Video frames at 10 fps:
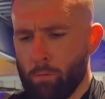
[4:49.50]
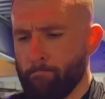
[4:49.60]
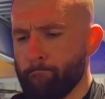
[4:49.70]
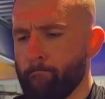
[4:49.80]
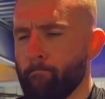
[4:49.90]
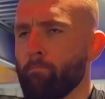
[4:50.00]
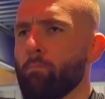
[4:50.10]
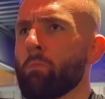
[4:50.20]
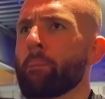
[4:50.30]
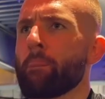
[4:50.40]
preacher curl,
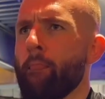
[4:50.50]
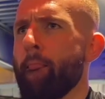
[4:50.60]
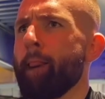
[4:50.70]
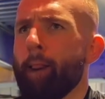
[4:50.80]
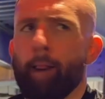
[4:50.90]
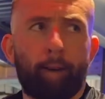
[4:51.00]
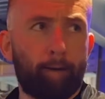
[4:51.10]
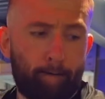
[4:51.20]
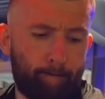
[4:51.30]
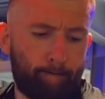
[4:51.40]
so I wanted to match
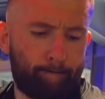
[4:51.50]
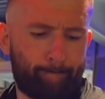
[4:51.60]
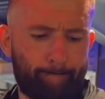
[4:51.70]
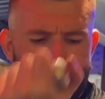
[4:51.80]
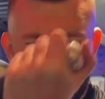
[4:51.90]
that and just